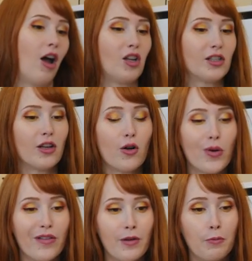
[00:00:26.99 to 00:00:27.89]
Also,
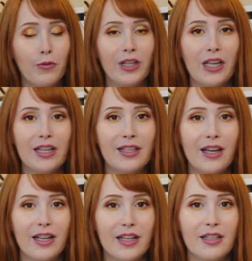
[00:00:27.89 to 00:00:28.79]
we realized
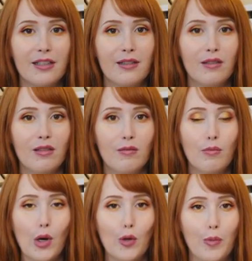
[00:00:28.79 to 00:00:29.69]
that his
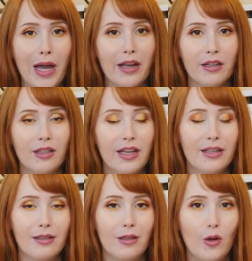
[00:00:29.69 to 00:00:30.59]
boat bed
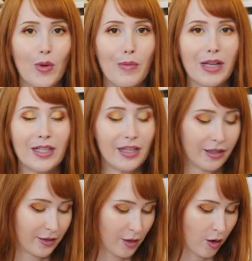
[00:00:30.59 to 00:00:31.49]
is a little bit
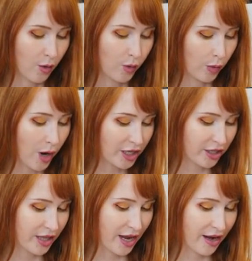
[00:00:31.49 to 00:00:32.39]
messy, so we're
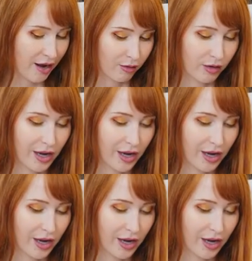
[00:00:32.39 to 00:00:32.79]
washing that now,